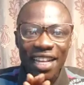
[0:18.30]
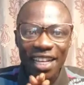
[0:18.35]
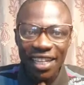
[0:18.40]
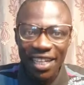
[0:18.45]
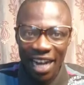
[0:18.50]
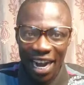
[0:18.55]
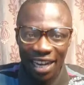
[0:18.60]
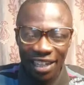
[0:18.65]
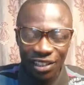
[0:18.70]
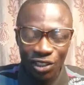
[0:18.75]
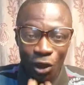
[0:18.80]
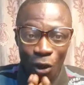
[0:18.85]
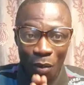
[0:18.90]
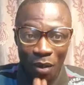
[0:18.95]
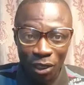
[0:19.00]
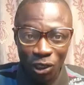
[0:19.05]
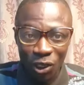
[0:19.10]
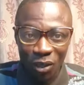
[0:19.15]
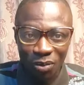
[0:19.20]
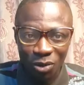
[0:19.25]
Nina
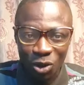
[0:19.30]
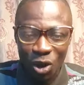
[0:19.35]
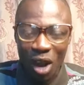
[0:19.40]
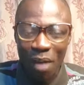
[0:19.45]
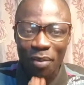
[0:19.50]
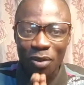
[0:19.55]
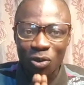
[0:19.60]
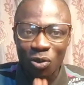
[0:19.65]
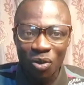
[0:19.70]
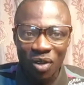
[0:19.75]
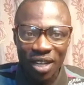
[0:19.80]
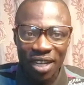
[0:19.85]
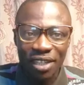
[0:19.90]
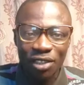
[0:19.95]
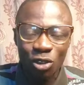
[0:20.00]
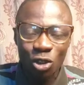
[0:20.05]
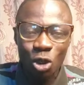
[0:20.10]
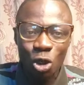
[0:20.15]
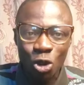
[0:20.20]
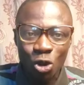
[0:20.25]
over subscribe to
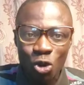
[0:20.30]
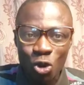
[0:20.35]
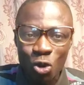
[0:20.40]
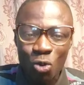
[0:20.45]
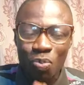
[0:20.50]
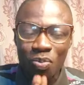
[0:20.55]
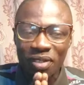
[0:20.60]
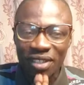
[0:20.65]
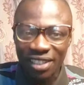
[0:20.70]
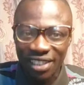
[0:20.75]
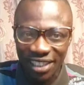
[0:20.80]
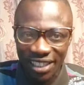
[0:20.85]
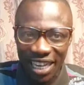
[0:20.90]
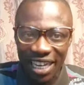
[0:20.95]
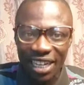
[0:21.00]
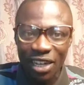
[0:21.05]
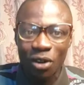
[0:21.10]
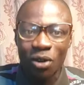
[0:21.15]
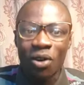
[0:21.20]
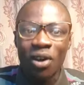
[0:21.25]
this YouTube
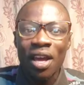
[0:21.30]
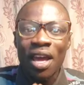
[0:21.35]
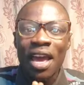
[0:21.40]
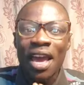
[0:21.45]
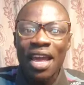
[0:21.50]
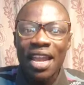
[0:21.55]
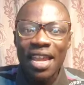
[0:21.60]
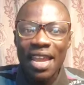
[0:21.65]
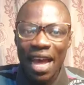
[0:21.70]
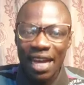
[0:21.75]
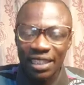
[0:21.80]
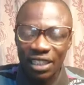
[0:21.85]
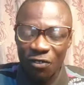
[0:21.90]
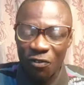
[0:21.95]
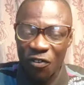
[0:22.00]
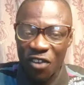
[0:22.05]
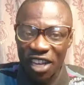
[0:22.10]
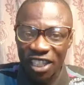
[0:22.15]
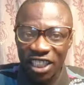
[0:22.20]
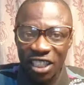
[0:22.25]
channel.
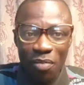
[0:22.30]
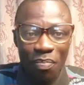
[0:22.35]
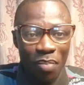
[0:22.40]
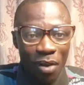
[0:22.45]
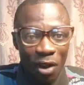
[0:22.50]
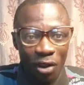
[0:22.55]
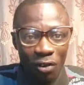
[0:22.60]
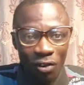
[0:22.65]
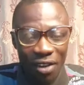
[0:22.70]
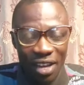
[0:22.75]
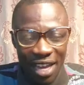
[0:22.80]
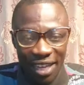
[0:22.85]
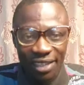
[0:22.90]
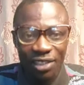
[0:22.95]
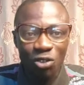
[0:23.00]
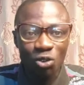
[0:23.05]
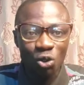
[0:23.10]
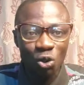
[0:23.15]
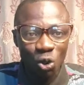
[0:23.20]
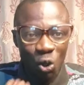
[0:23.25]
Notification bell no,
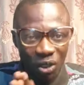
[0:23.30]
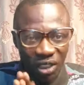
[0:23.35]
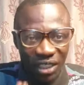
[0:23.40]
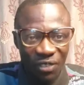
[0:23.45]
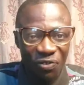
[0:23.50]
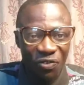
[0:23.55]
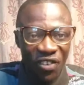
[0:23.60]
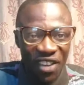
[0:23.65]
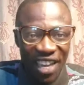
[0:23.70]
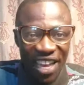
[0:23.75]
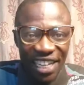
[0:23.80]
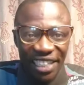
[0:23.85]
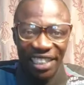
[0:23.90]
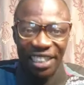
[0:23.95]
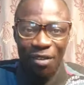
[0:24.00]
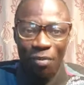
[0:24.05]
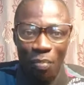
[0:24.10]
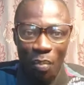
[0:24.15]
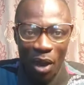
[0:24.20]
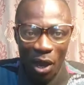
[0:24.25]
yes,
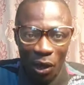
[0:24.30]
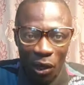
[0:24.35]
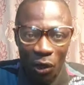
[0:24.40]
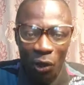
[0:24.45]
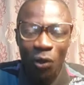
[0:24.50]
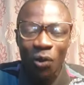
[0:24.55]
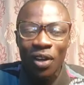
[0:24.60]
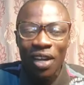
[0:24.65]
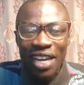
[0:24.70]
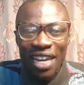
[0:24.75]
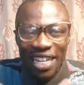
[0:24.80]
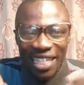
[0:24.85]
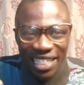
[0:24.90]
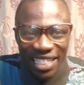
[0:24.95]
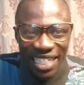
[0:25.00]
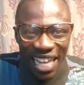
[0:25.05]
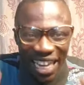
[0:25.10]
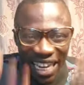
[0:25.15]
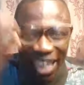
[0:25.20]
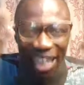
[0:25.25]
notification bell no.
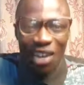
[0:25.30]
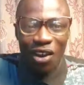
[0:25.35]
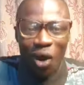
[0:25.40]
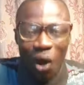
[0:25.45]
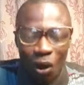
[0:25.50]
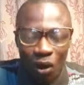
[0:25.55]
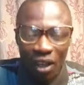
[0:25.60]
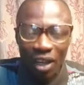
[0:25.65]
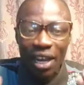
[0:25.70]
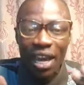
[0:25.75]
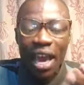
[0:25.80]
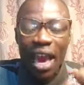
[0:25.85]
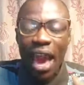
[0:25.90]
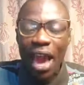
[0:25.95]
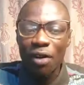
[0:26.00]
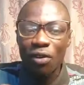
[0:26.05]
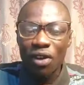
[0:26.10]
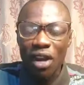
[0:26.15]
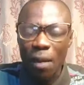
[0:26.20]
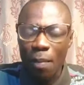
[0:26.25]
Turn it on.
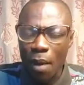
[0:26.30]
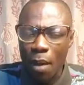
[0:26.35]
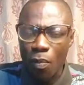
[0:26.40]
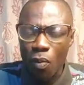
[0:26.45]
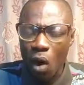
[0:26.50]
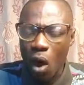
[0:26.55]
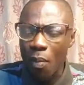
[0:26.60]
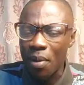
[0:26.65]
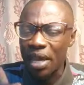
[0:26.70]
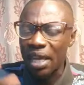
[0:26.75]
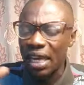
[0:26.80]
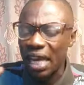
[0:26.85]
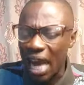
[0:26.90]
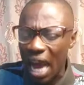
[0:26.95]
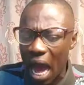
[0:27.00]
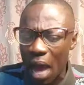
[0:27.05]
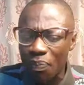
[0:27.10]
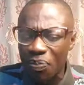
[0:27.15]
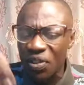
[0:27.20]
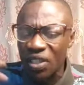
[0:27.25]
And on a bebo may an
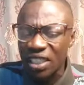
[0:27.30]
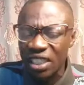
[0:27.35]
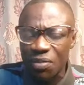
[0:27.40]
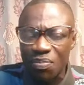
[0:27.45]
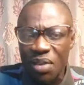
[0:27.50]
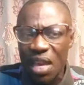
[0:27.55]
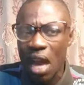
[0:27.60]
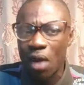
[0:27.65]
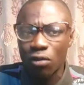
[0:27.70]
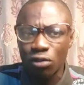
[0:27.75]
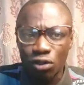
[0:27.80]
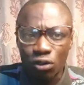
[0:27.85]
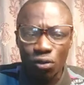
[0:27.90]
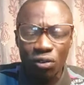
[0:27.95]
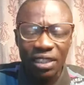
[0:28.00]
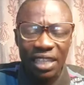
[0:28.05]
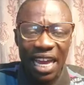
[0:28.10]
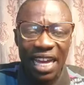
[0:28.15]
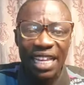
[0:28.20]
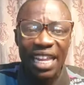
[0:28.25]
update be our
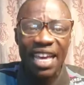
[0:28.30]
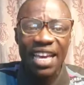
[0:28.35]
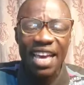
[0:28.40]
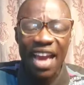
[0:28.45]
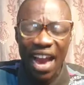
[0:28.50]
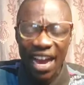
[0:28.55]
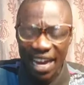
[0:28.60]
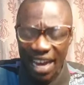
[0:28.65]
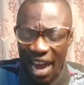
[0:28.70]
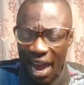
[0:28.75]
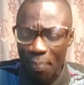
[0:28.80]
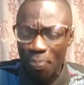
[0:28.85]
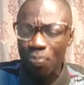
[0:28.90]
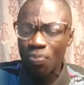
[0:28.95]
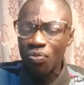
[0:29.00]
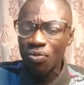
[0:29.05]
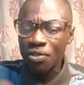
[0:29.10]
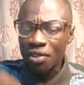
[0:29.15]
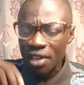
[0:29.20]
suicide day. I can